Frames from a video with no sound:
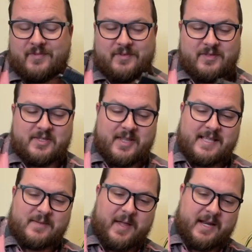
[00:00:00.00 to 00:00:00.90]
So
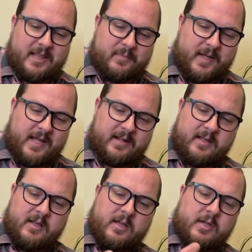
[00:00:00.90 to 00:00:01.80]
that's a pain in the butt.
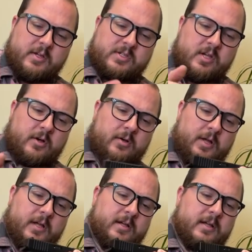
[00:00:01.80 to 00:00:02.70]
So
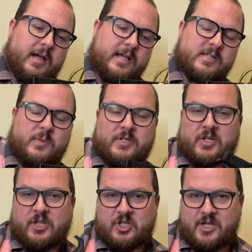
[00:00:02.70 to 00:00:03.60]
I switched
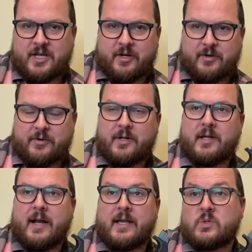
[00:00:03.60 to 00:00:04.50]
to the G code,
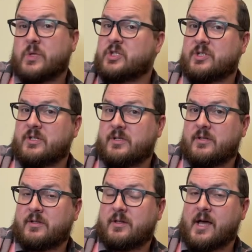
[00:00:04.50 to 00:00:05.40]
and I switched
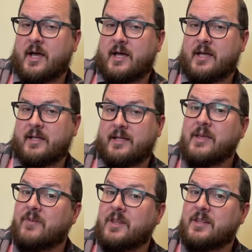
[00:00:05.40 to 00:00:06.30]

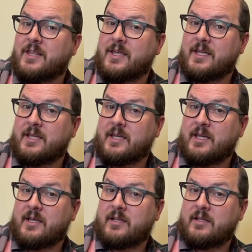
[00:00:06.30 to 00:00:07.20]
even the
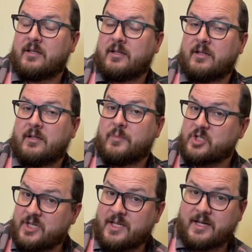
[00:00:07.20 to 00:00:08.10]

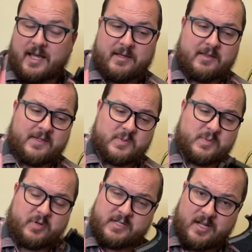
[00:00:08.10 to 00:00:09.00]
machine. This was
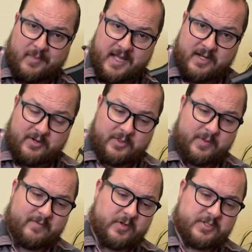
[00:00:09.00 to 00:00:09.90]
printed on my Ender
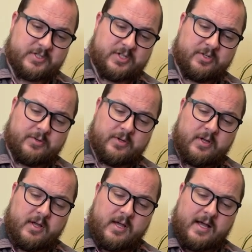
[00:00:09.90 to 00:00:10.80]
3 version 2.
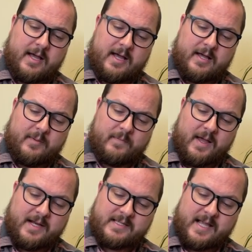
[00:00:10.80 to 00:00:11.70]

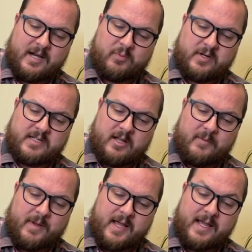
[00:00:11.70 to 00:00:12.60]
I decided to print it on
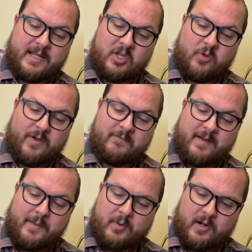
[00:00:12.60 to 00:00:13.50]
my Anycubic
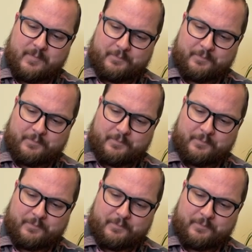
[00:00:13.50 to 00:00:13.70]
Viper,